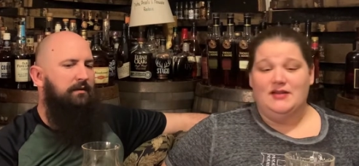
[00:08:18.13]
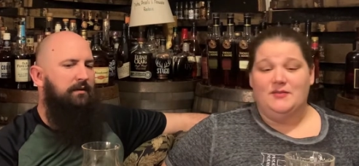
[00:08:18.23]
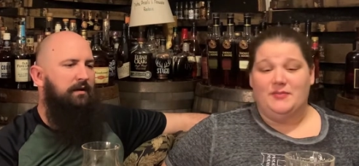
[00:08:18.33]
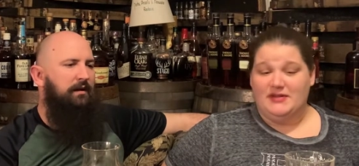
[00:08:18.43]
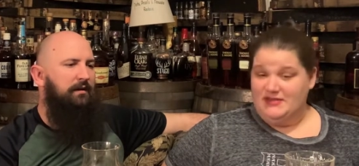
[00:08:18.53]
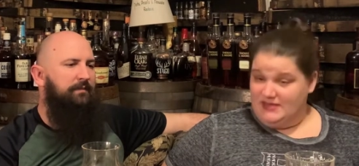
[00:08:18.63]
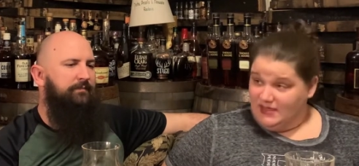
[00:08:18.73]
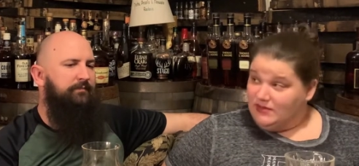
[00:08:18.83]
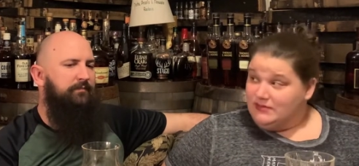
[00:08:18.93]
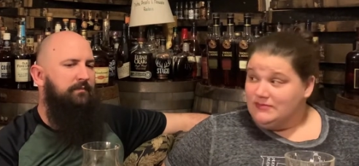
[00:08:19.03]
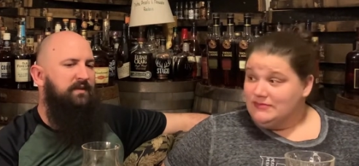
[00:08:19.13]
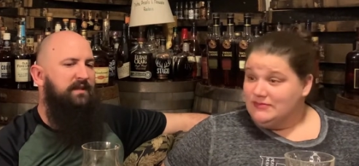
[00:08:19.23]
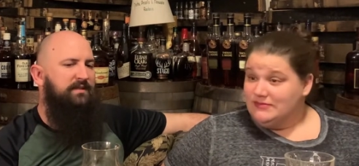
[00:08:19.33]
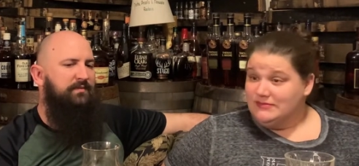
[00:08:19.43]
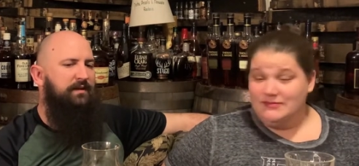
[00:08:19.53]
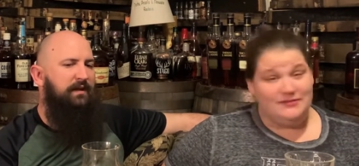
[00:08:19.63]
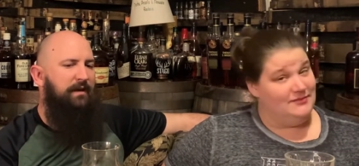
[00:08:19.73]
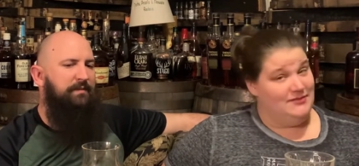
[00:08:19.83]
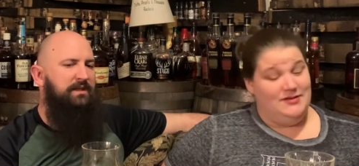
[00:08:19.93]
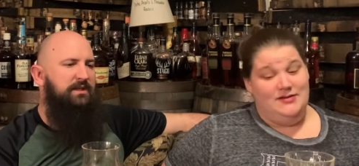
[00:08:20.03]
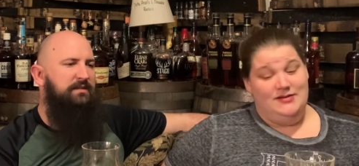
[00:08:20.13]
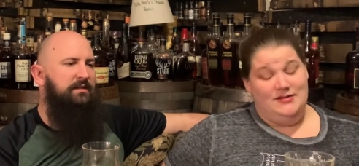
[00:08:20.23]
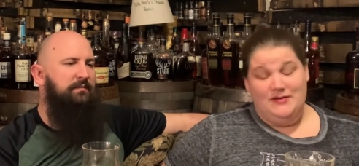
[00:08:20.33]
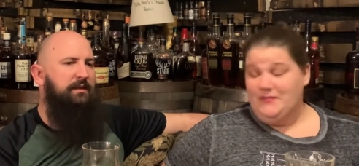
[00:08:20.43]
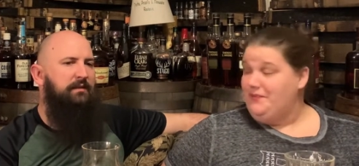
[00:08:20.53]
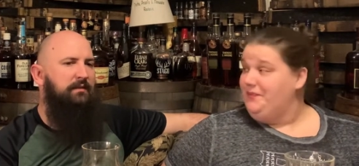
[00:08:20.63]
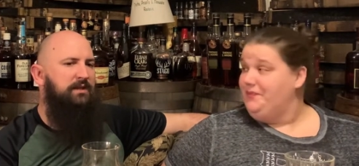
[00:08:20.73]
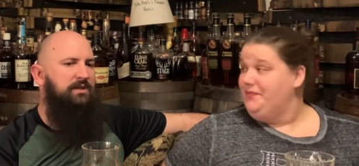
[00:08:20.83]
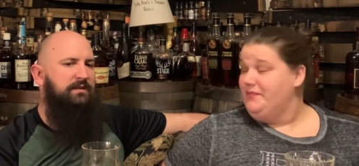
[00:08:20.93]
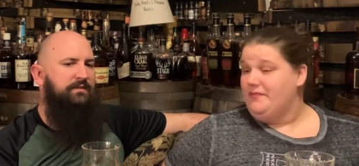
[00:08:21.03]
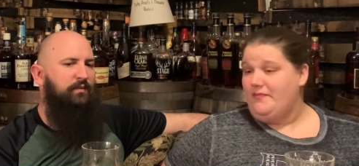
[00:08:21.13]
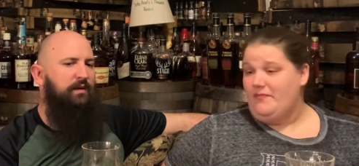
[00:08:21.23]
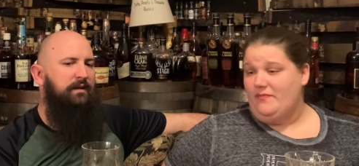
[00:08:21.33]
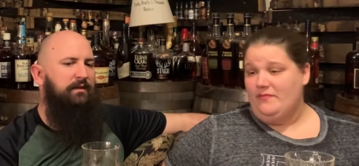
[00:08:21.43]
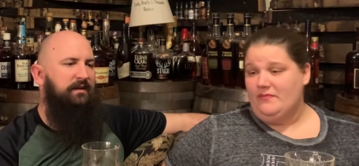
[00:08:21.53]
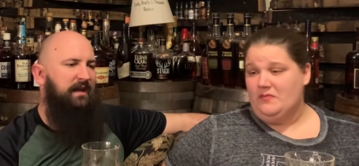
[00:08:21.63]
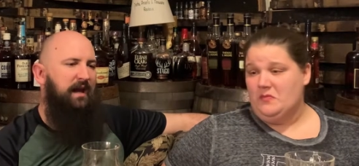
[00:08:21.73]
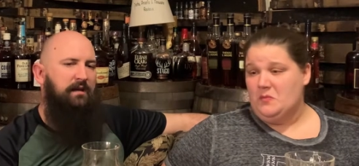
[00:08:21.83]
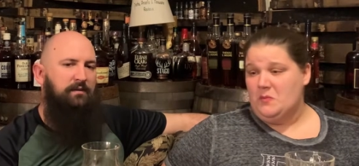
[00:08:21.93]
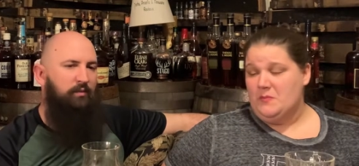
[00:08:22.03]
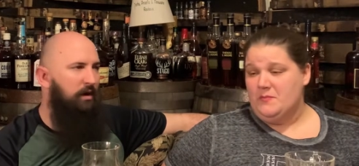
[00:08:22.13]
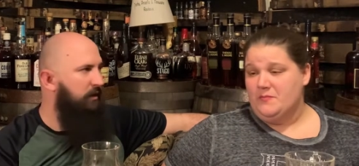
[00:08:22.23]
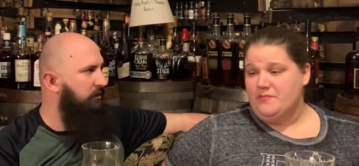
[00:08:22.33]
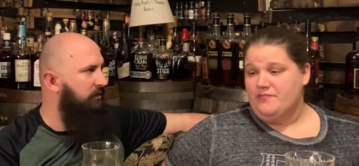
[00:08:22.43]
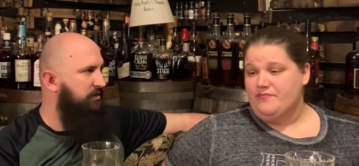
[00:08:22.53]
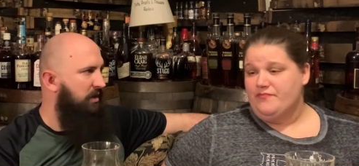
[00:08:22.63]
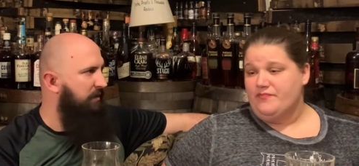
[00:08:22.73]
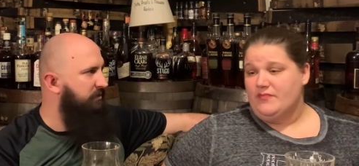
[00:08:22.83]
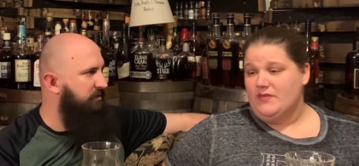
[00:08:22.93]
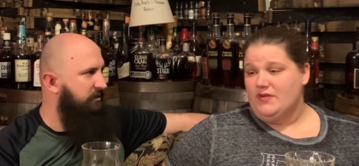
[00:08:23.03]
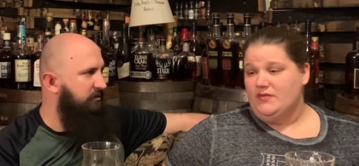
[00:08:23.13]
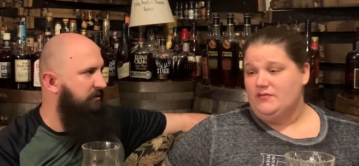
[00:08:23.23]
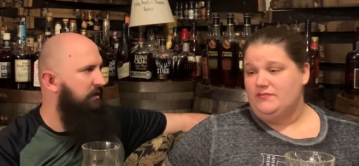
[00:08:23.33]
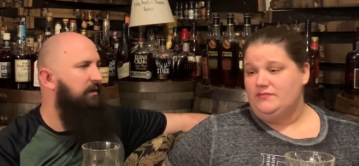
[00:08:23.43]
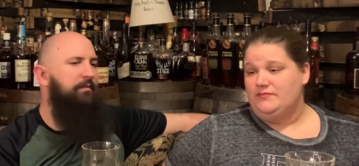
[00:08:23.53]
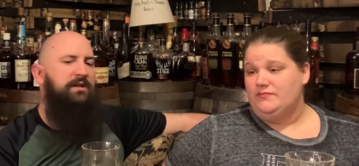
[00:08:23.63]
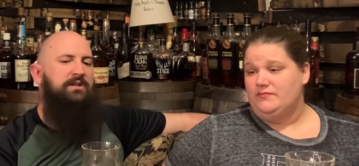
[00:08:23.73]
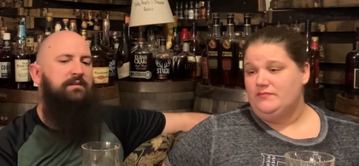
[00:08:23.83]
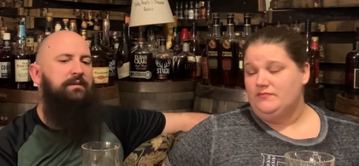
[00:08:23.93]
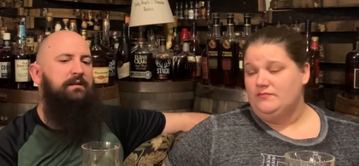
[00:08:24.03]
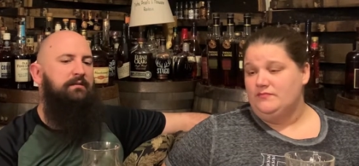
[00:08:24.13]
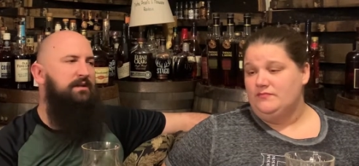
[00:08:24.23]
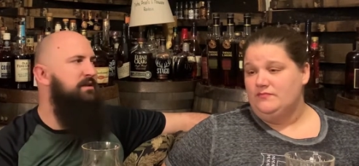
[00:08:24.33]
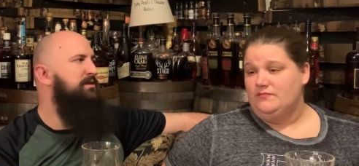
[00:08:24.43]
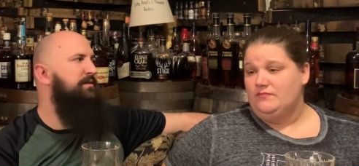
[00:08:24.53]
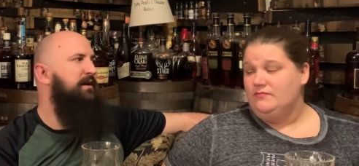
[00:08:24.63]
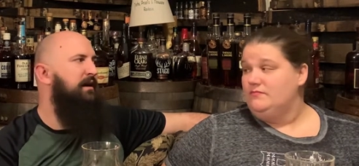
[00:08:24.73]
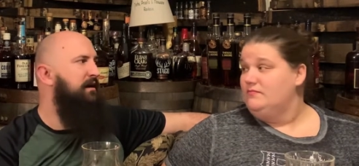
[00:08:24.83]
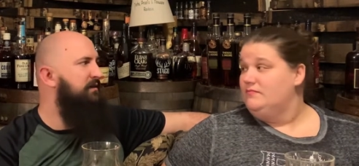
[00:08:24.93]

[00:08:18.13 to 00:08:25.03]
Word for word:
Speaker 1: But still, this one I bet you is going to be delicious with added water, a drop or two. Bet you it'd be delicious with an ice